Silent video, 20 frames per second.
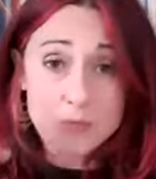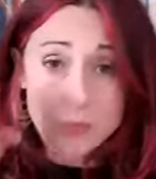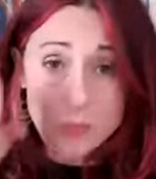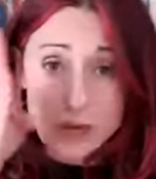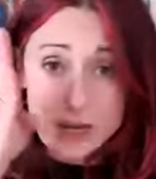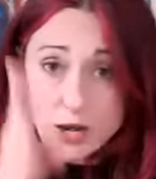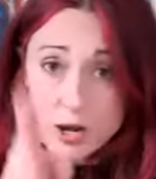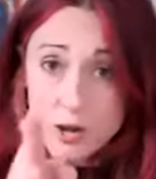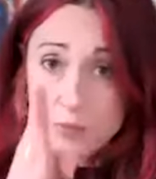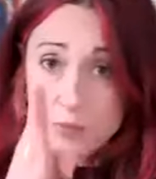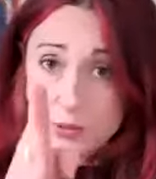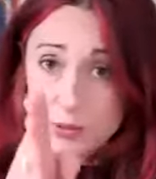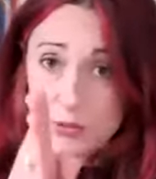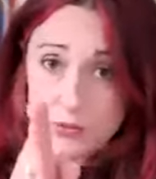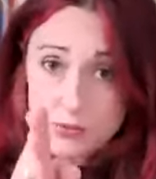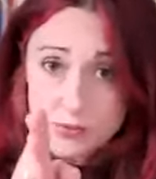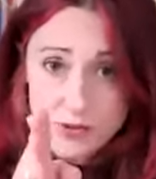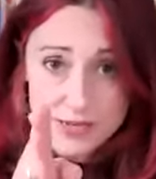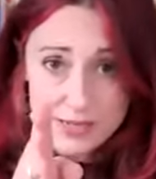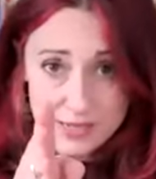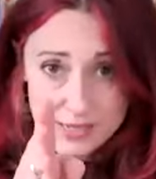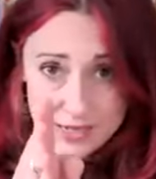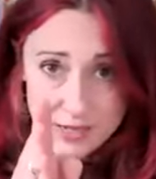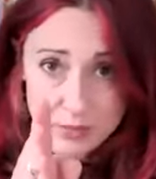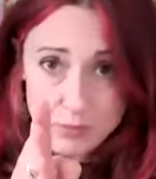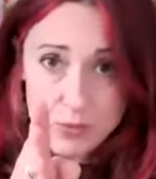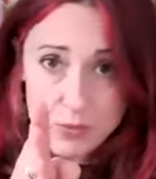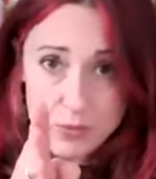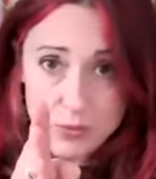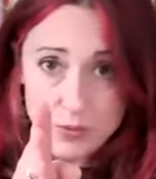we can't be on the fence
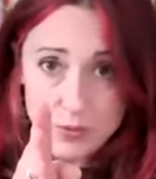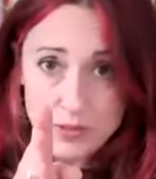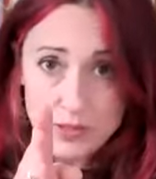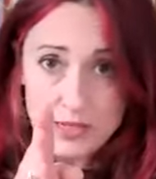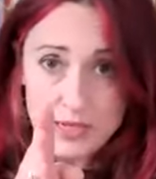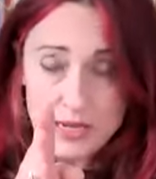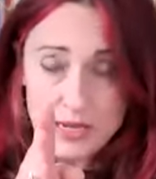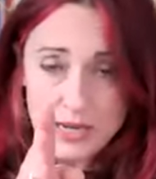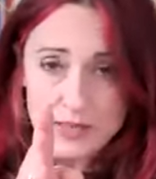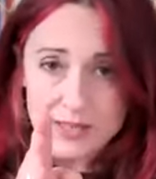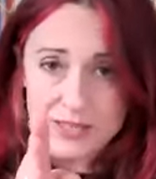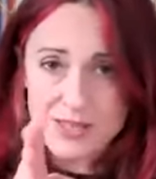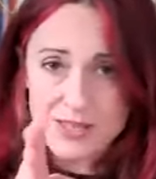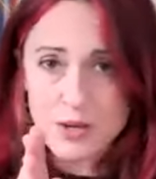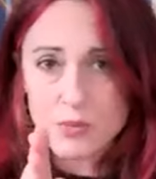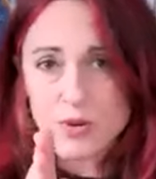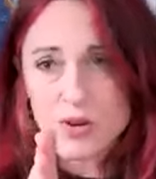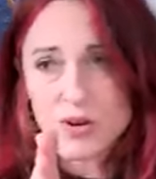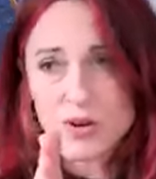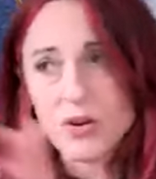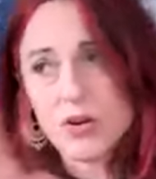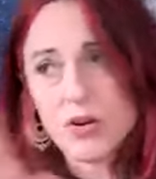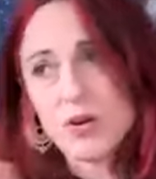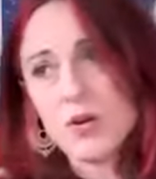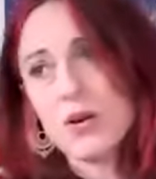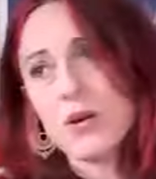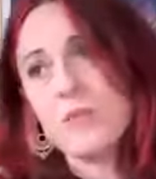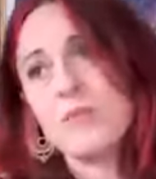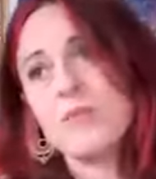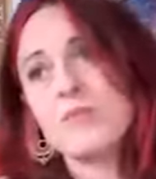anymore okay there's no
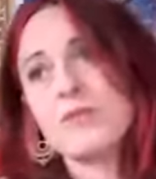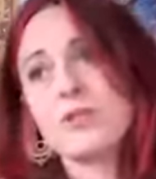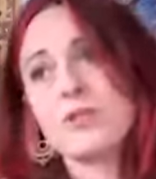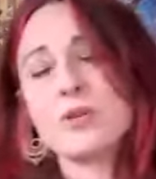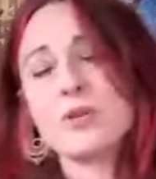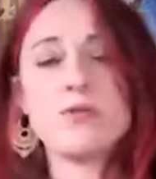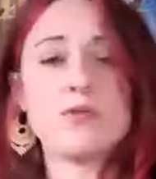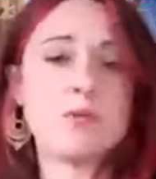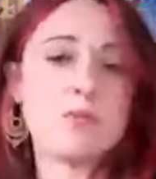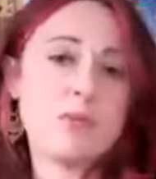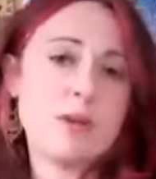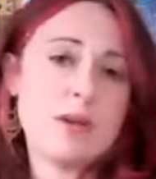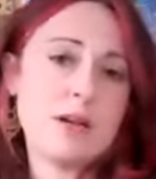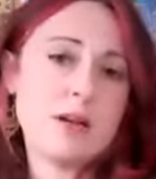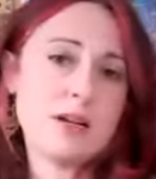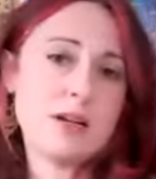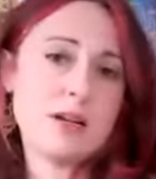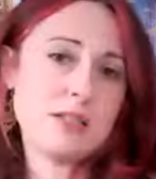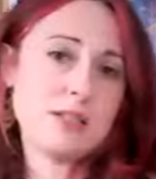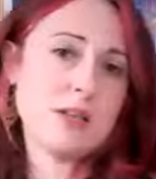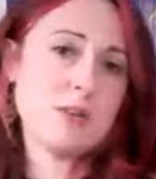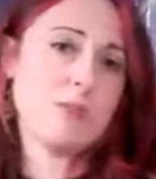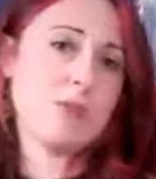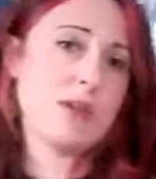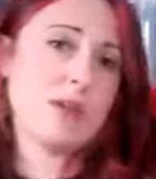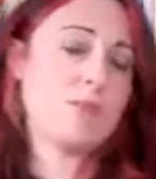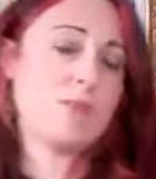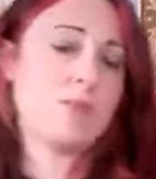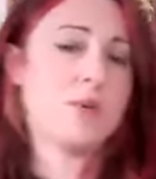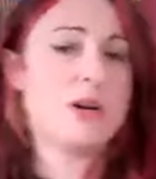more i'm sort of on my highest
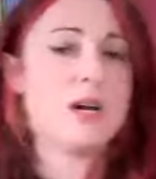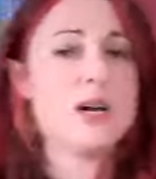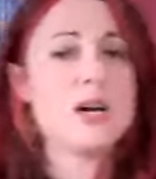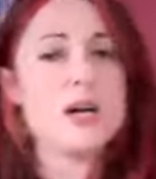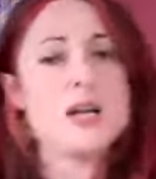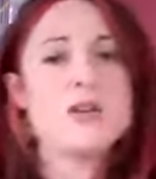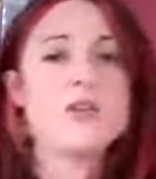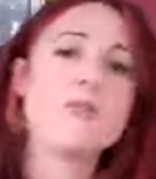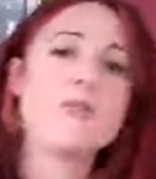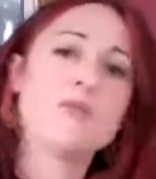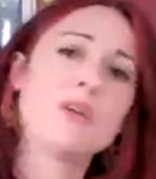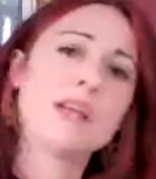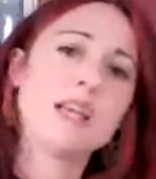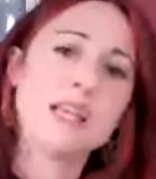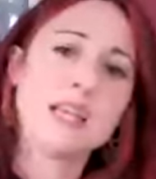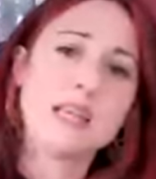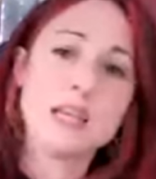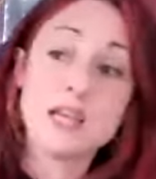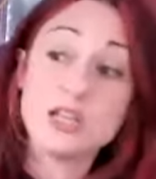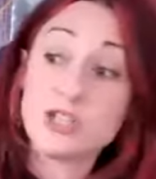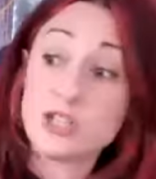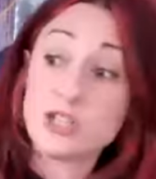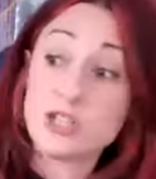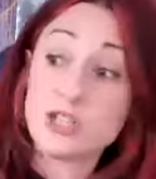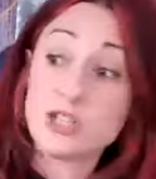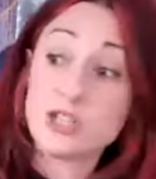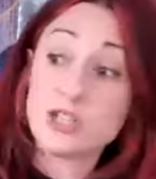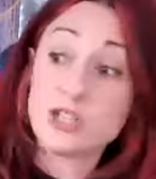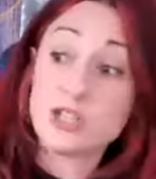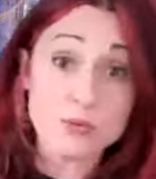timeline but not really
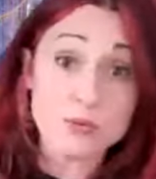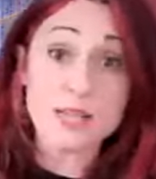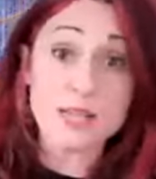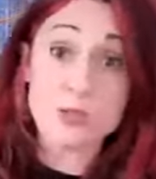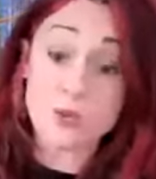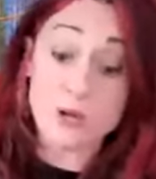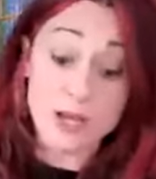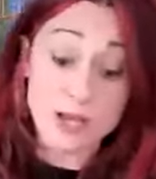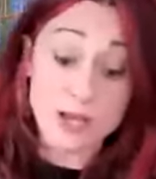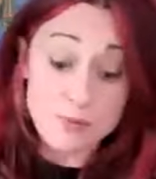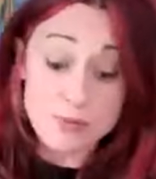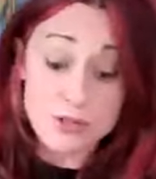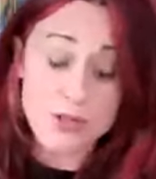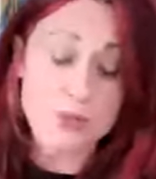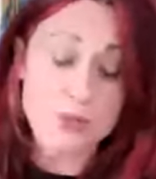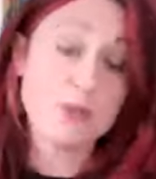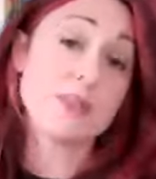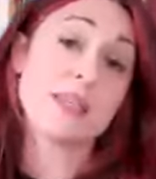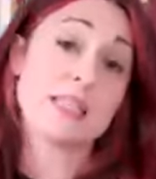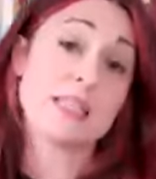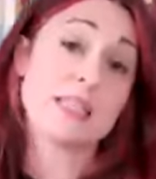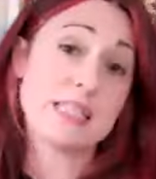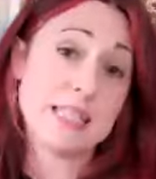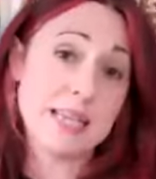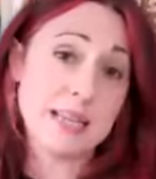choose that's why i'm doing this